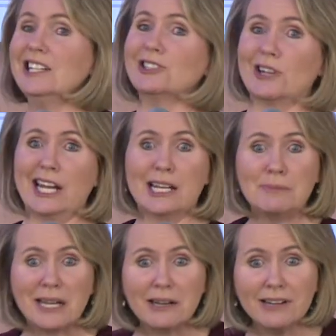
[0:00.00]

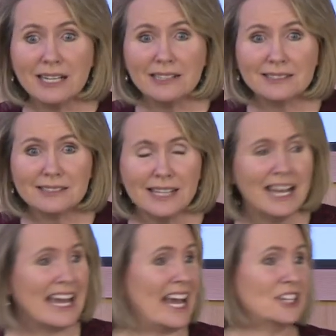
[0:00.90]
Grandparents,
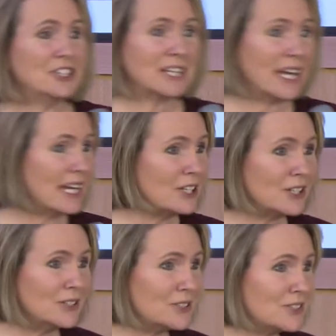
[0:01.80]

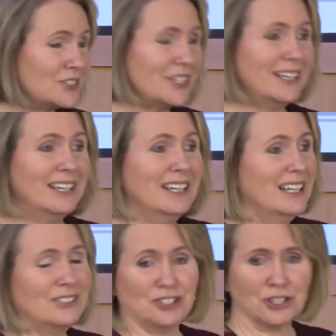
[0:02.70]
educators,
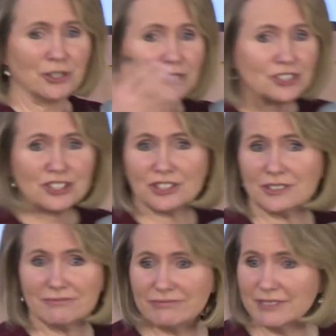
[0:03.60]

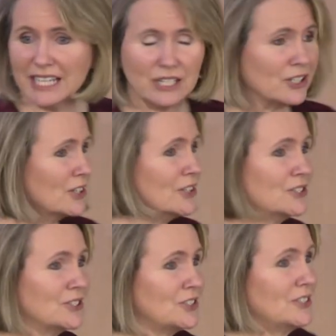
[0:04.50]
church
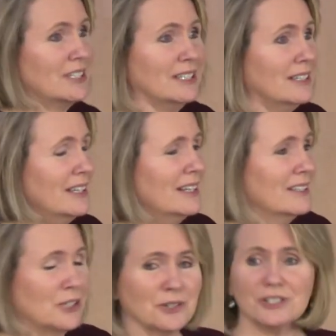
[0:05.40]
leaders,
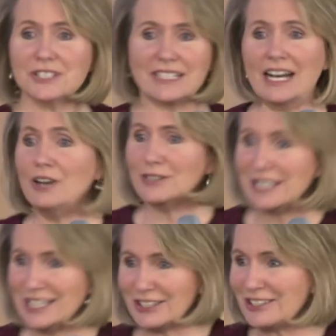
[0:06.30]
Girl Scout
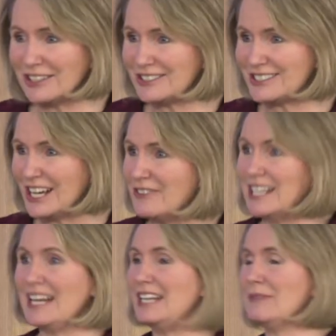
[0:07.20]
leaders, I
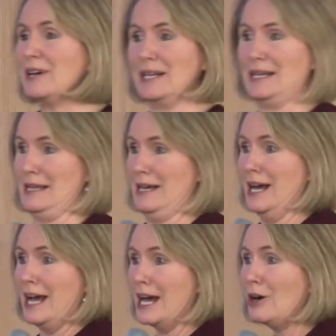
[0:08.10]
mean anybody
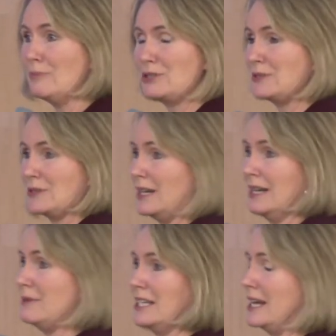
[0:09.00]
helps,
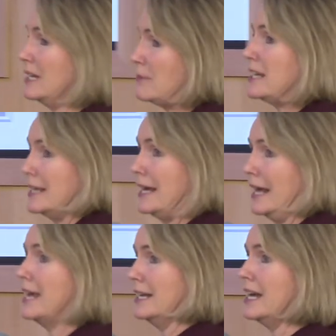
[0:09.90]
I mean, anybody can